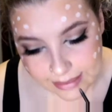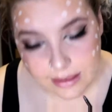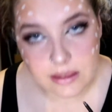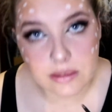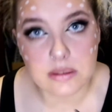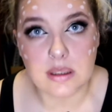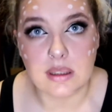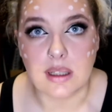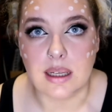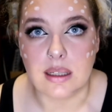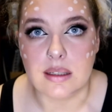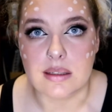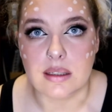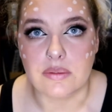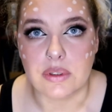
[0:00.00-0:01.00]
think all the
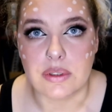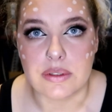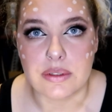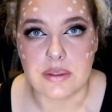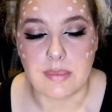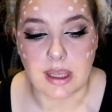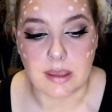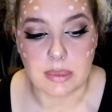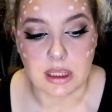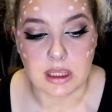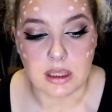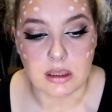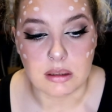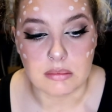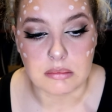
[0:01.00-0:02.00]
liners I've used are
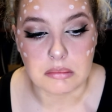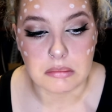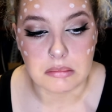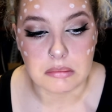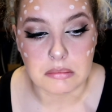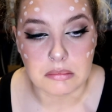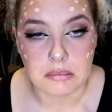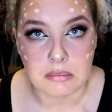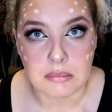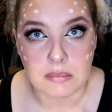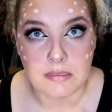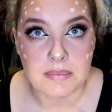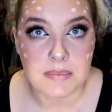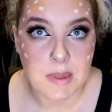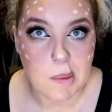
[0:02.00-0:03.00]
Maybelline.
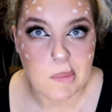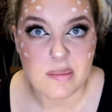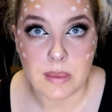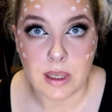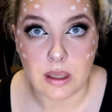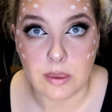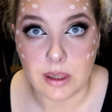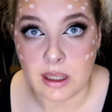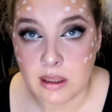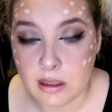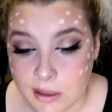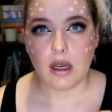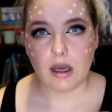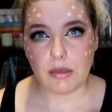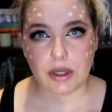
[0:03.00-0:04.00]
By the way,
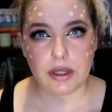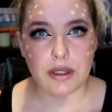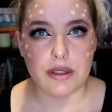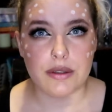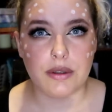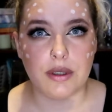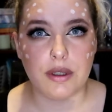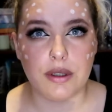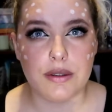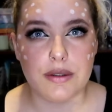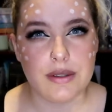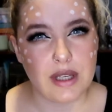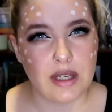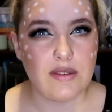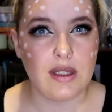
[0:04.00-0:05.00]
I'm not gonna do a nose.
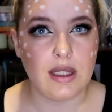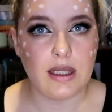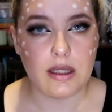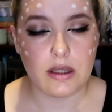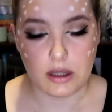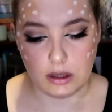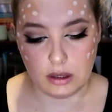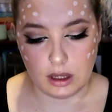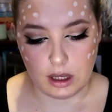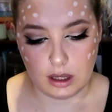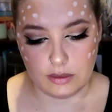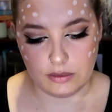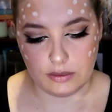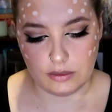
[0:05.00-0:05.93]
I feel like I look cute enough.